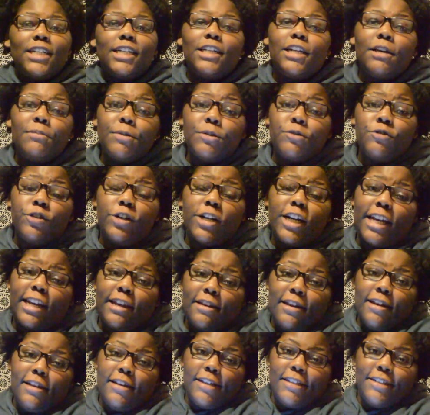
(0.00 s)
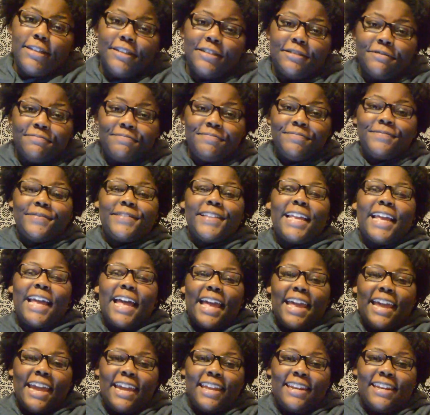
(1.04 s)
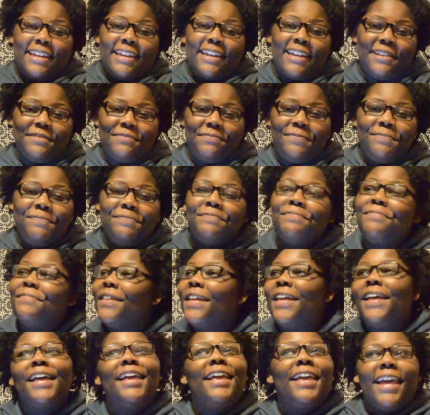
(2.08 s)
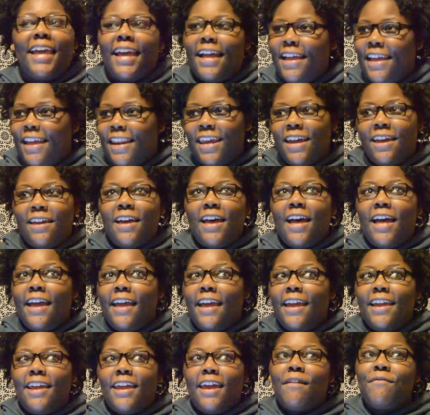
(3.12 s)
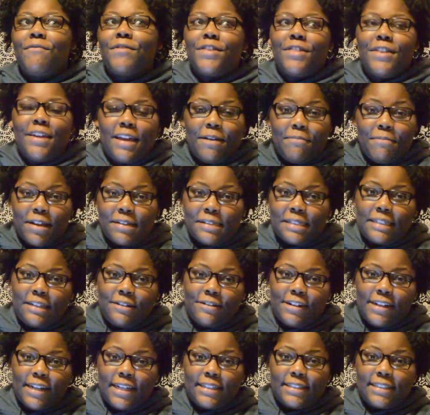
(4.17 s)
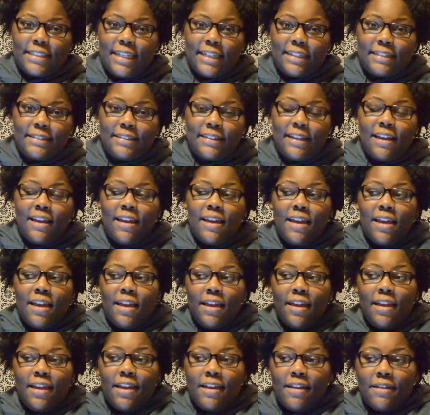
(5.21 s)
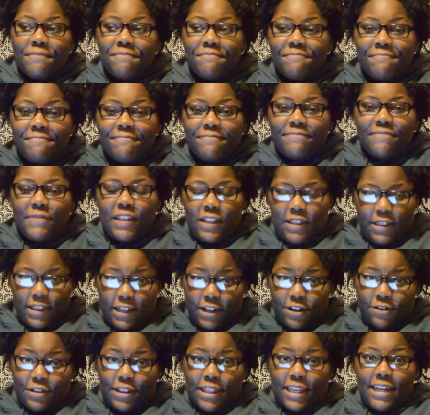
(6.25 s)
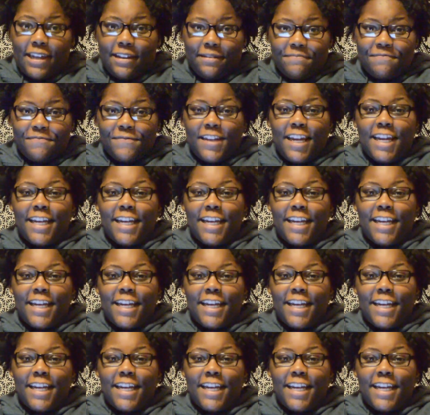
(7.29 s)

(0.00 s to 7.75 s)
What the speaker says: Number 1, I hated it. I hate everything about standardized tests. Literally.